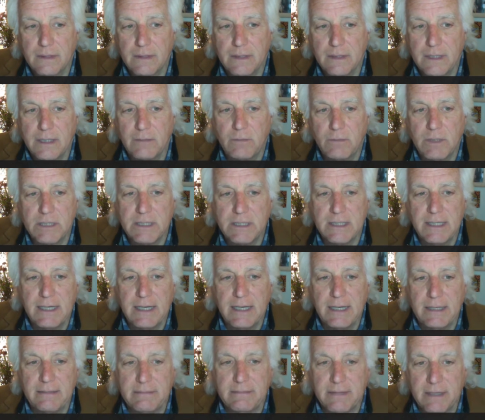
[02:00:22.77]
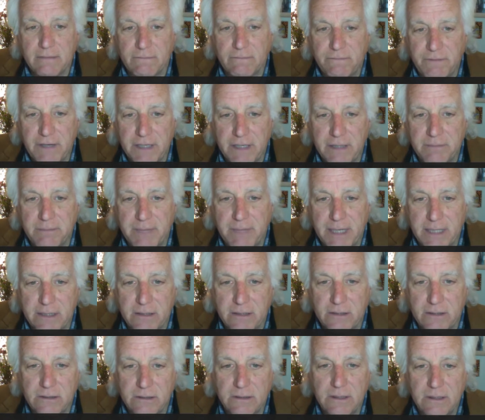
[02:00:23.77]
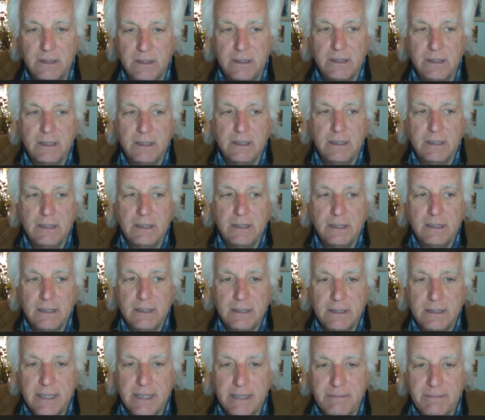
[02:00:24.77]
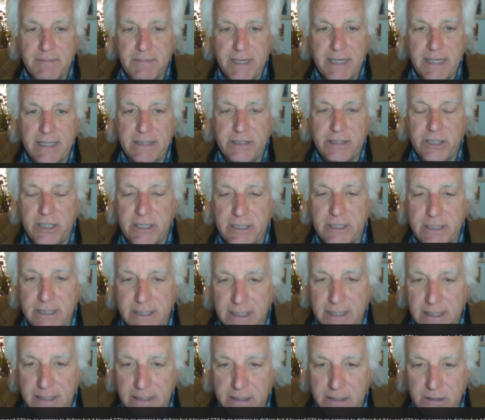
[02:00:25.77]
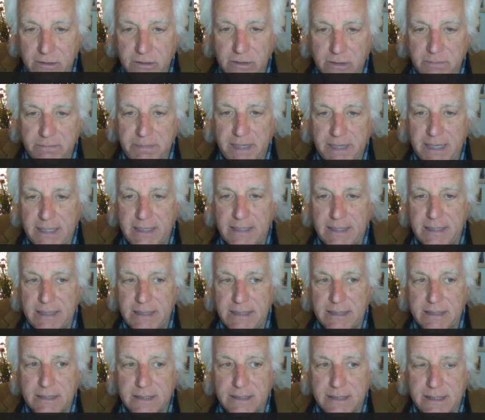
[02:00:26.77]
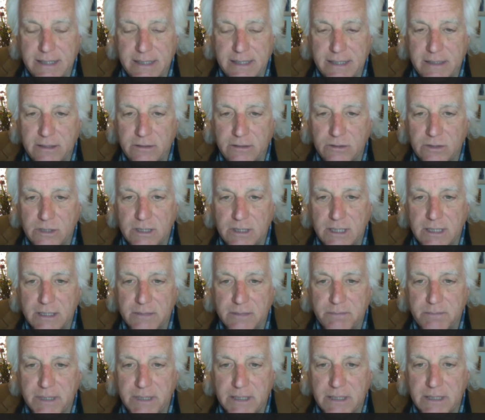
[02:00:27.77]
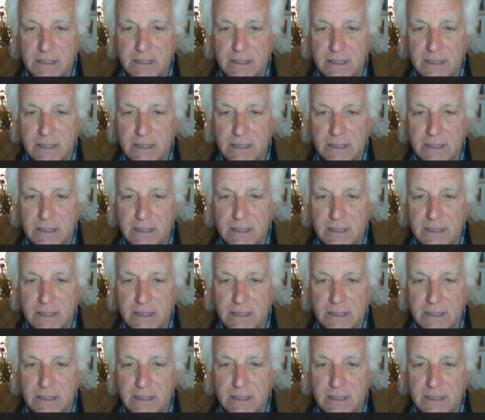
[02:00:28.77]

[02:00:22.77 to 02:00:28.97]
There wasn't anything fundamental that made GTI go to pennies, Nico says, but